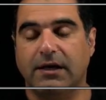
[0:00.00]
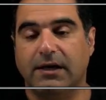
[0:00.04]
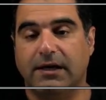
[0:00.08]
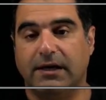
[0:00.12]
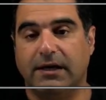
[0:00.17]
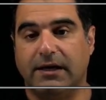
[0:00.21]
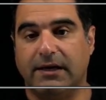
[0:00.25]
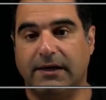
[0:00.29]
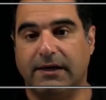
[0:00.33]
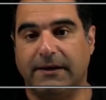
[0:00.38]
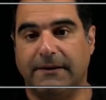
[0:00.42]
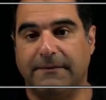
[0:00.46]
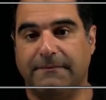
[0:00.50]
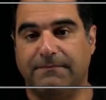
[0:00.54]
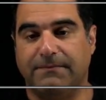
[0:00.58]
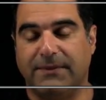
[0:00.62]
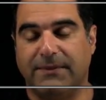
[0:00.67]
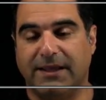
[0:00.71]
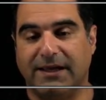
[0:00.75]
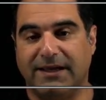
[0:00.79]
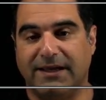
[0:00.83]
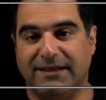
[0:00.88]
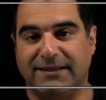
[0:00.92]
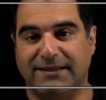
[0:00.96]

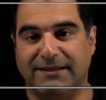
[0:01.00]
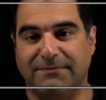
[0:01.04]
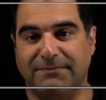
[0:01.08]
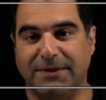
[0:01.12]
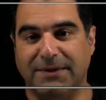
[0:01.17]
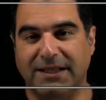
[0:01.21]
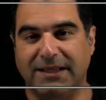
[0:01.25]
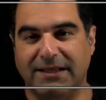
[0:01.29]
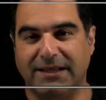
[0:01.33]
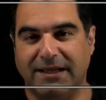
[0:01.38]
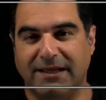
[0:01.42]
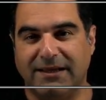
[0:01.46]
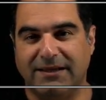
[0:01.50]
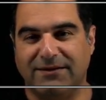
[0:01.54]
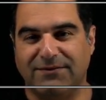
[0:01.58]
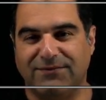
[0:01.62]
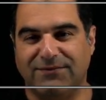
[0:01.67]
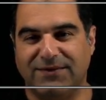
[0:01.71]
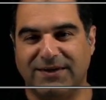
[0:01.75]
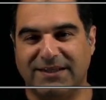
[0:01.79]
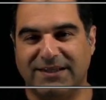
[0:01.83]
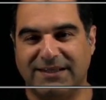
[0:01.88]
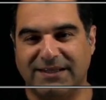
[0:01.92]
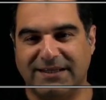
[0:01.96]
the building
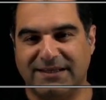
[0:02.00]
with